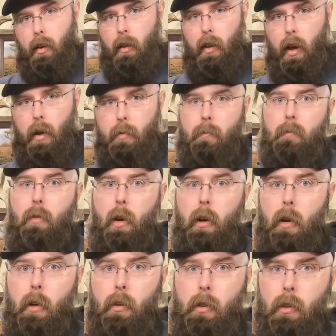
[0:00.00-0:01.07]
I've
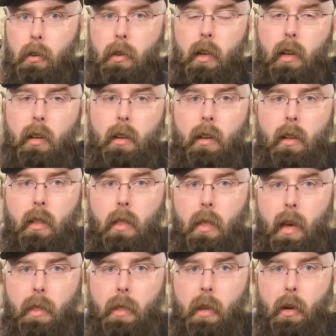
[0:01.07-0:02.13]
heard
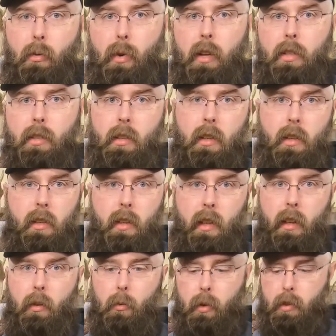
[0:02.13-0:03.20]
that the original
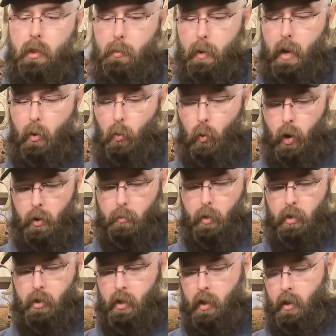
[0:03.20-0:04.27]
intent was to make one
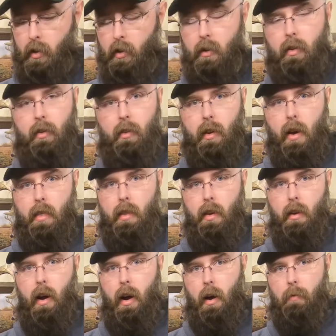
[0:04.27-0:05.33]
machine and then
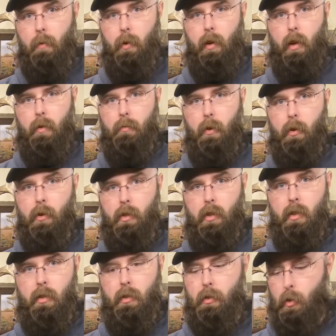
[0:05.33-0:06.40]
offer
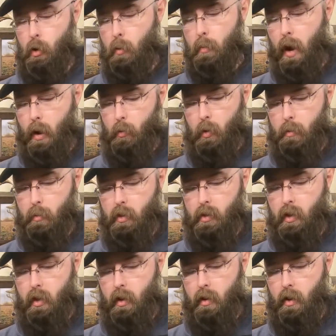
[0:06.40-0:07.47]
conversions. So you bought one
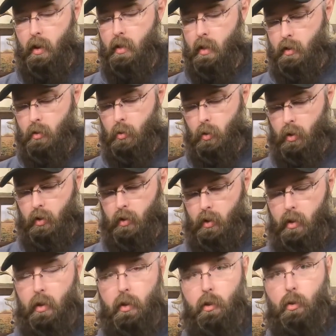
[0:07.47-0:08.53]
machine and then you could
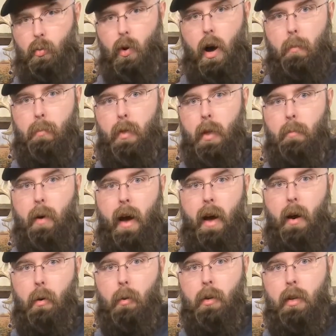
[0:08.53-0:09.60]
swap them
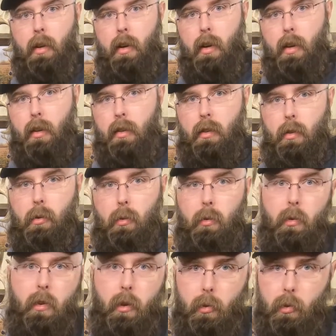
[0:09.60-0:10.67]
out to
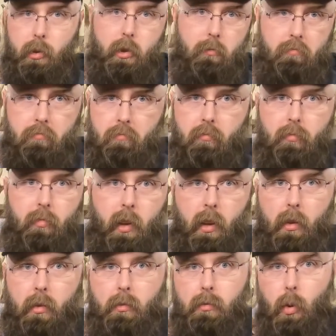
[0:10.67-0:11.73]
those you
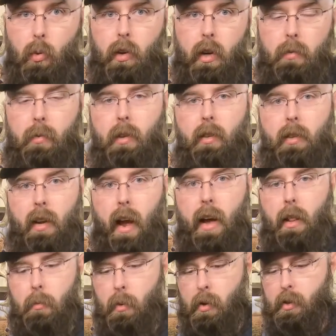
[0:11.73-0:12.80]
know, four different
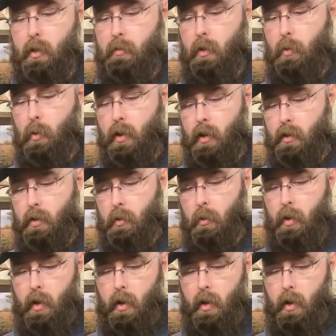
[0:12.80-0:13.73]
calibers if you wanted to.